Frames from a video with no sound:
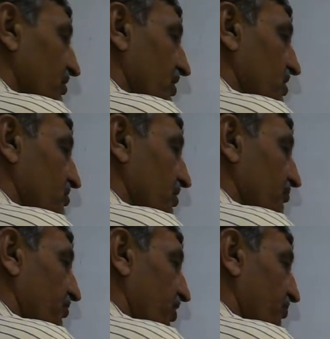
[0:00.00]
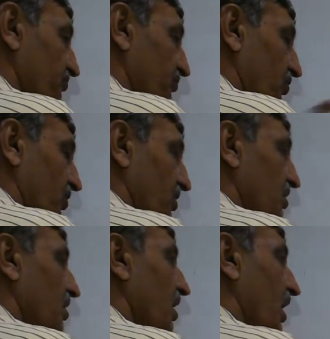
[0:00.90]
raised to the power
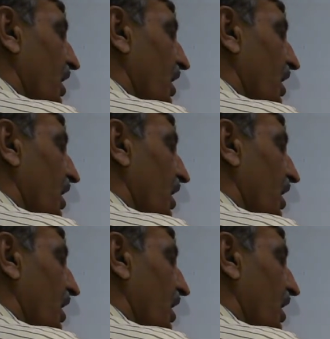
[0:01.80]
4.